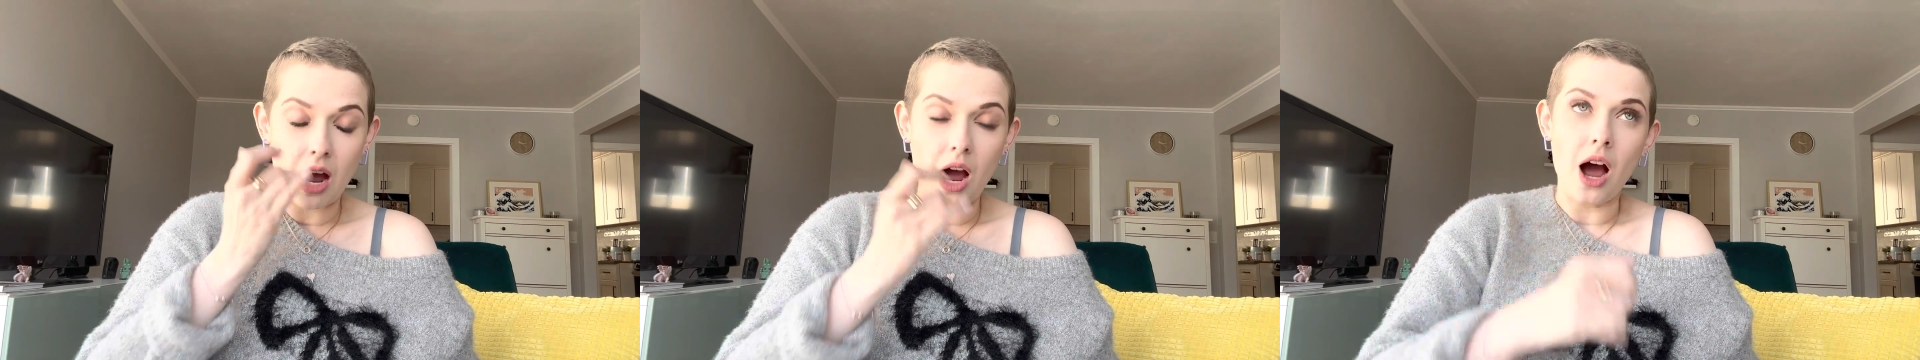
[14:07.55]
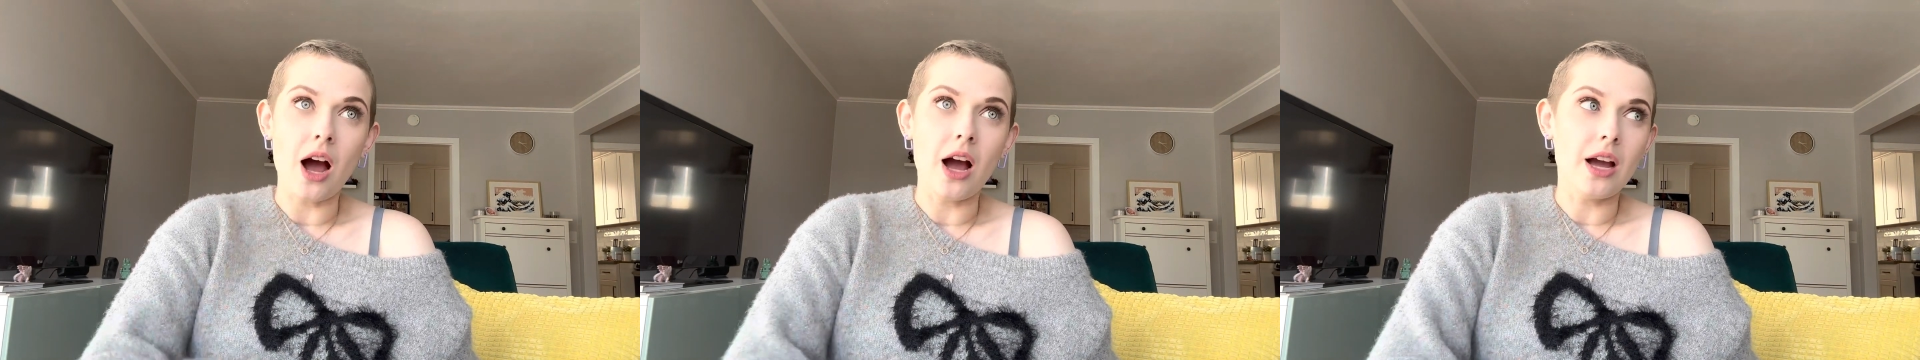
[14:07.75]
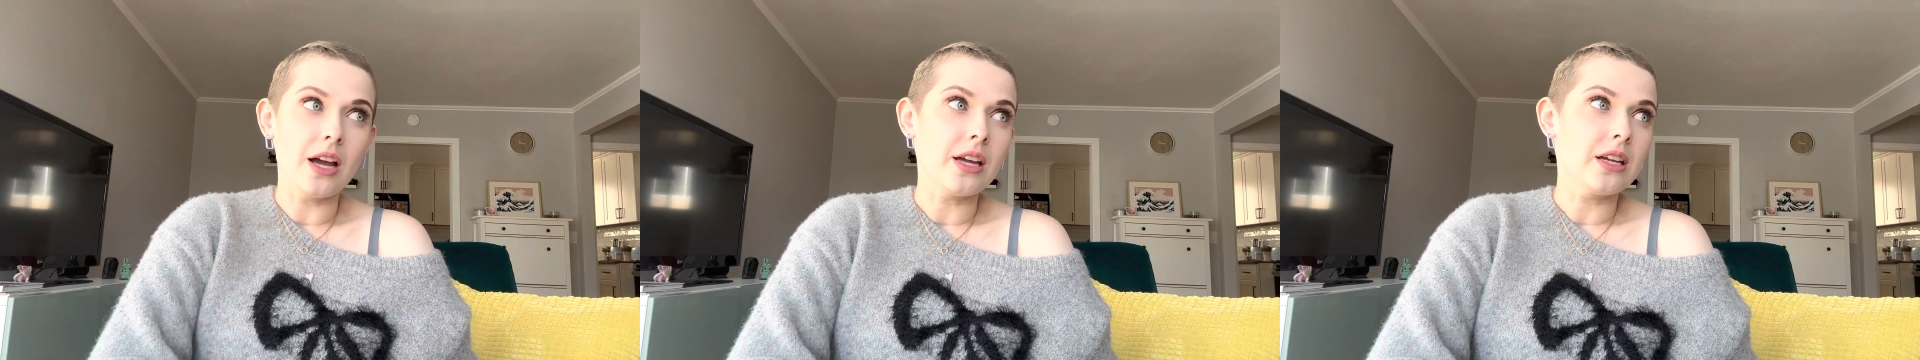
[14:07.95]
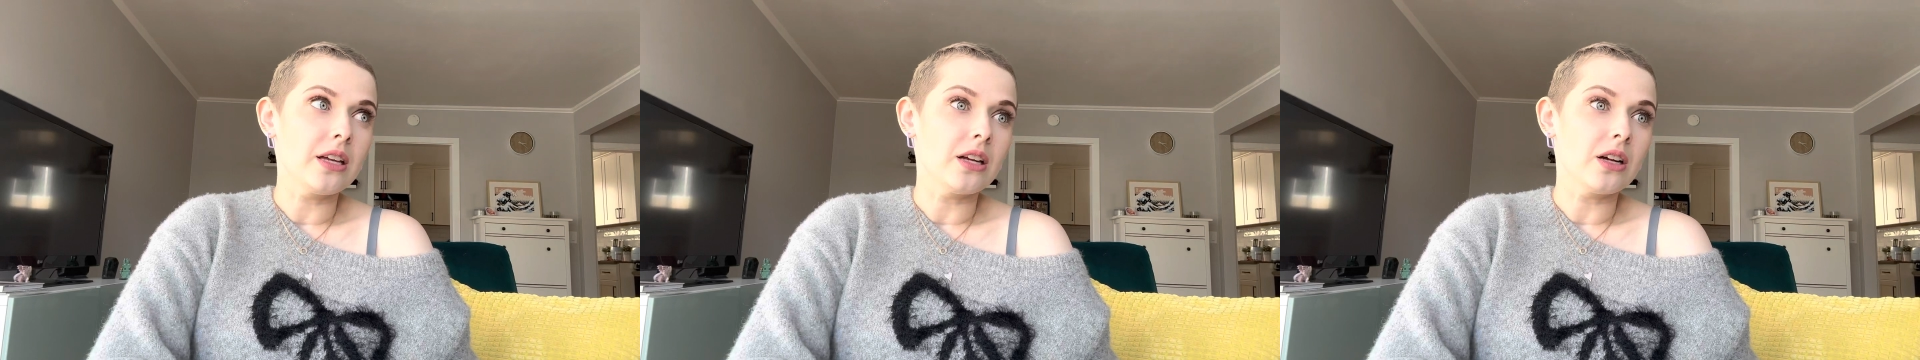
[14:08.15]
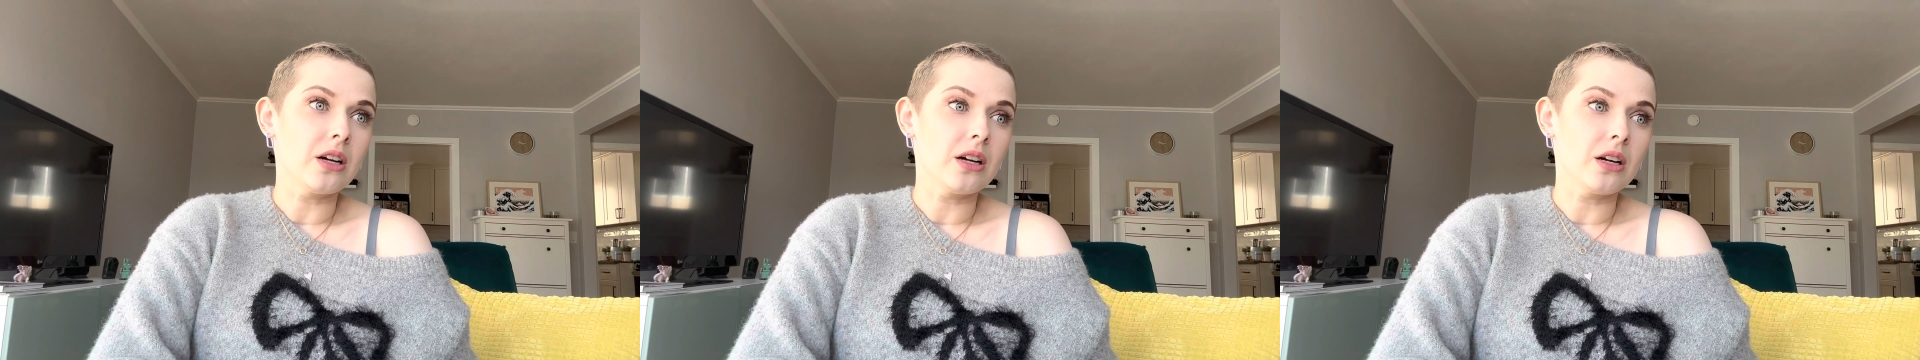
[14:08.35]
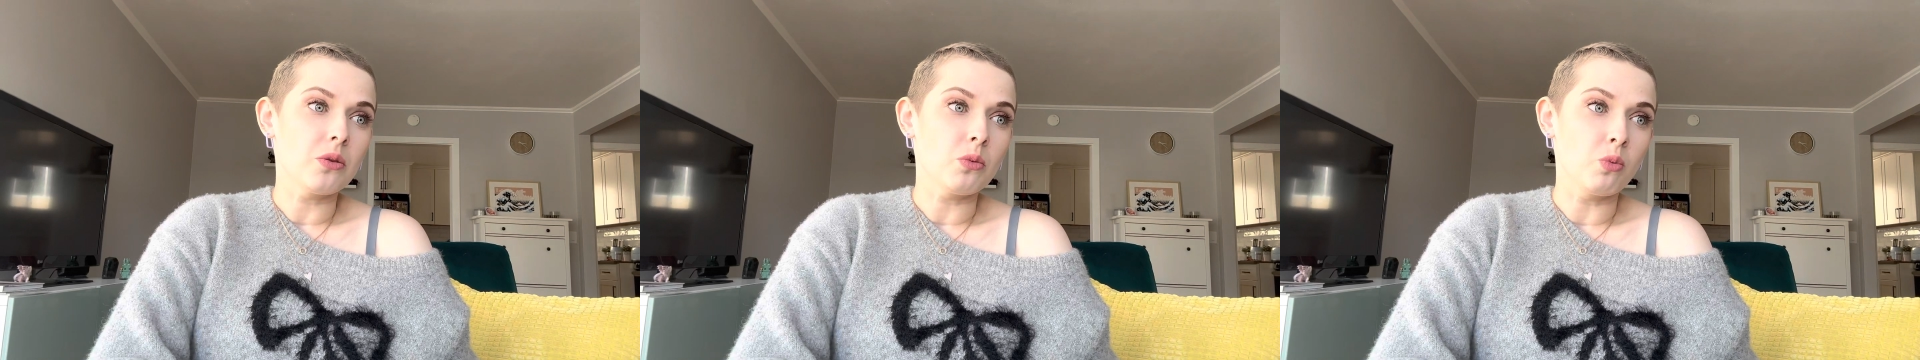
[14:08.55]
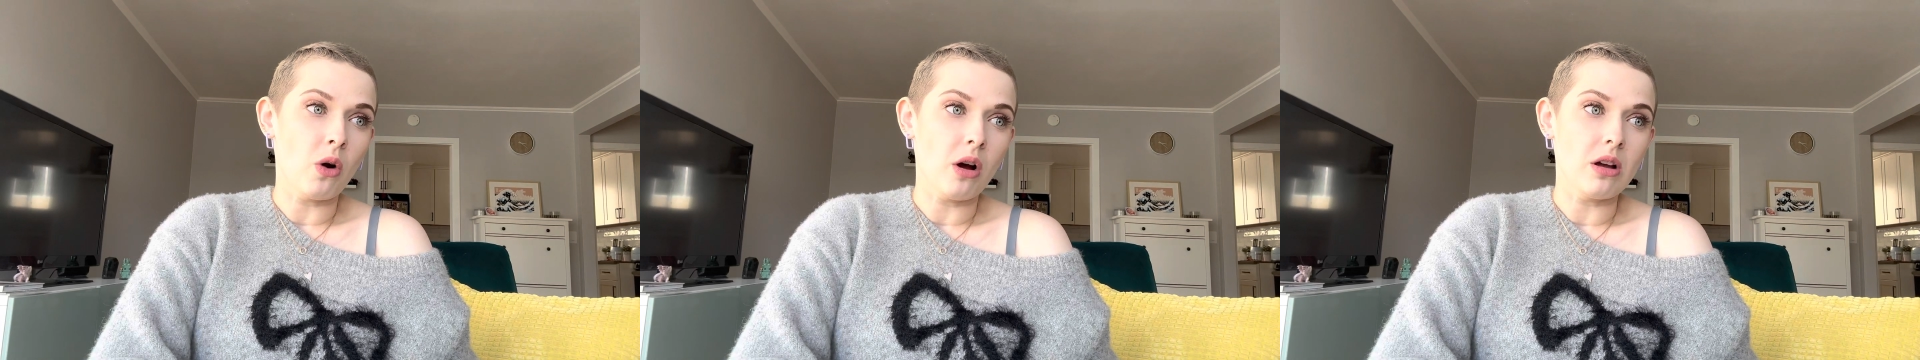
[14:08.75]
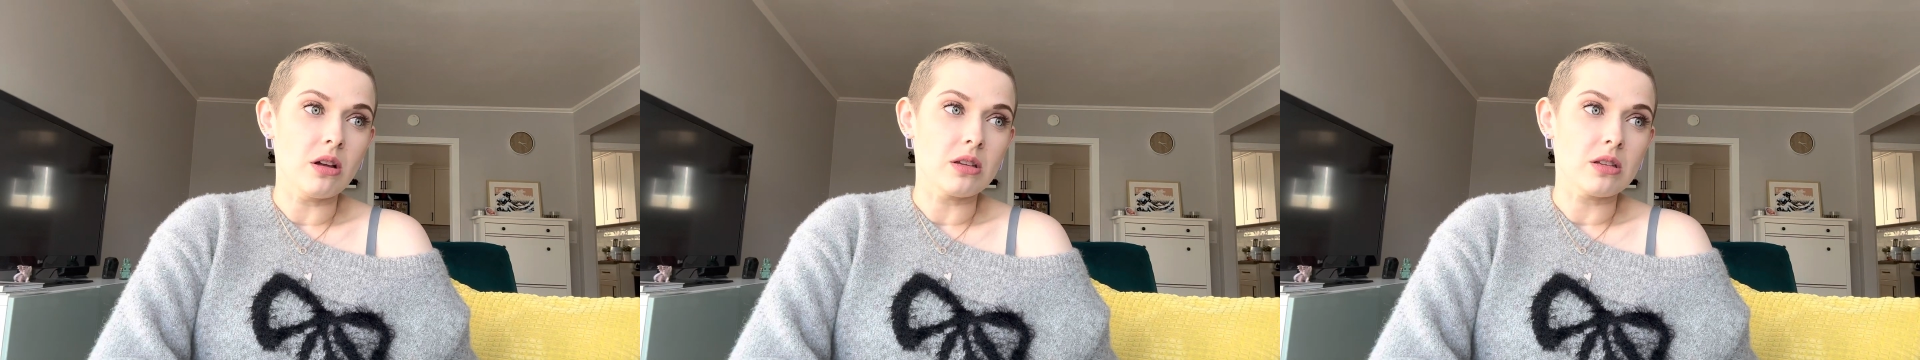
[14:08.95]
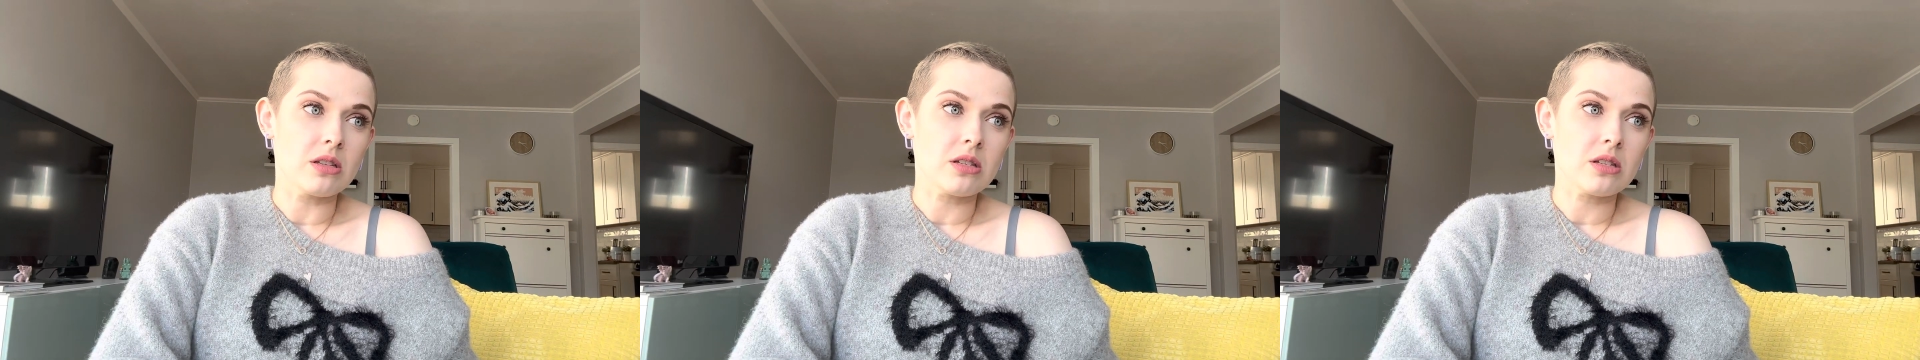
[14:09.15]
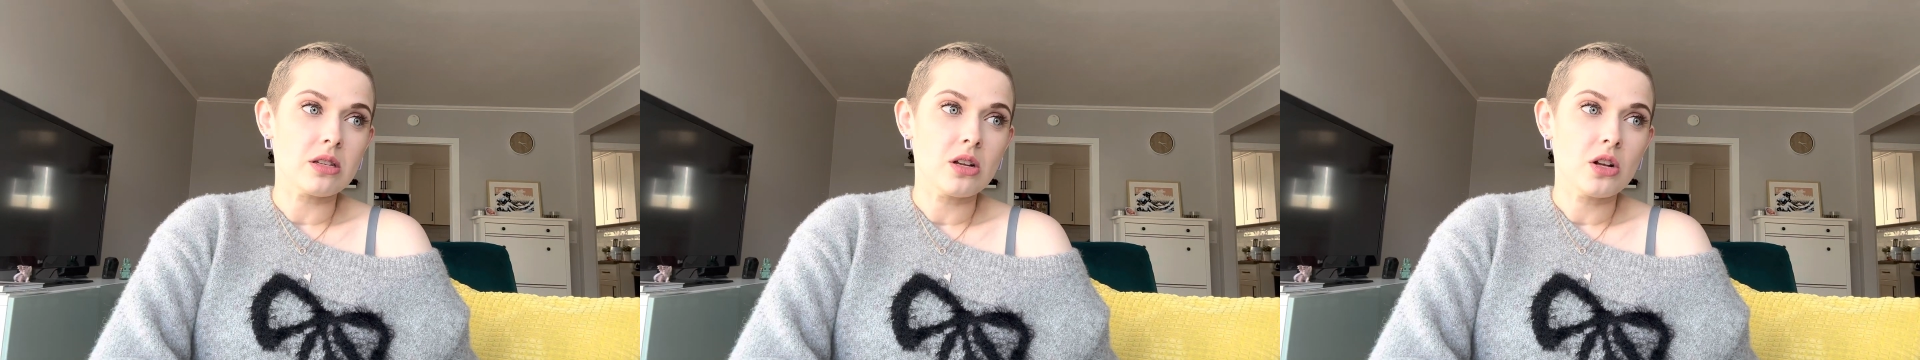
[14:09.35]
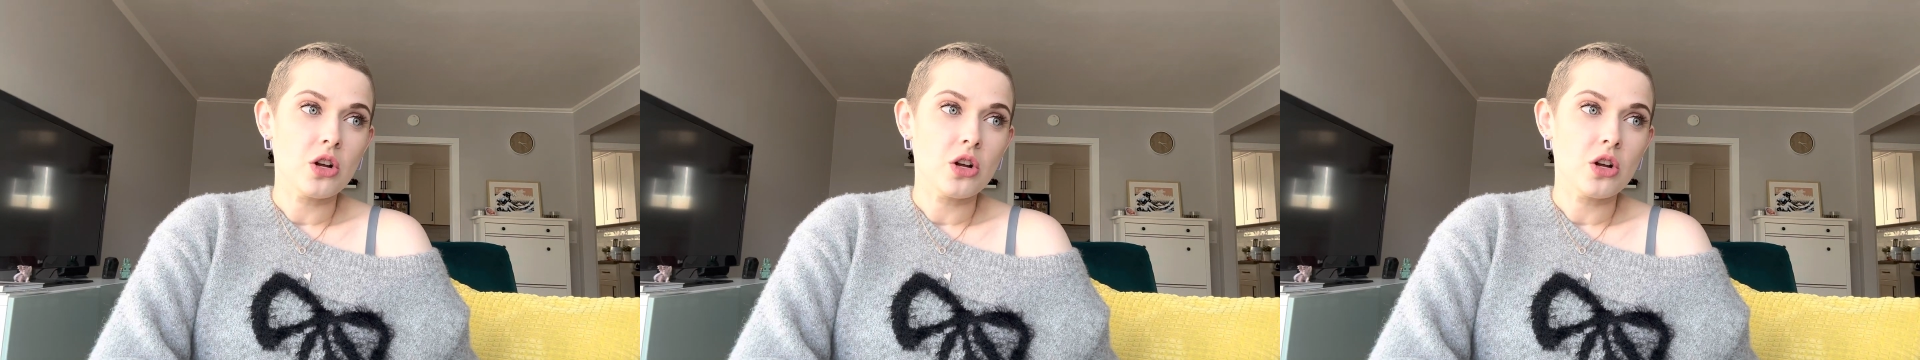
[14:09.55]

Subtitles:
I was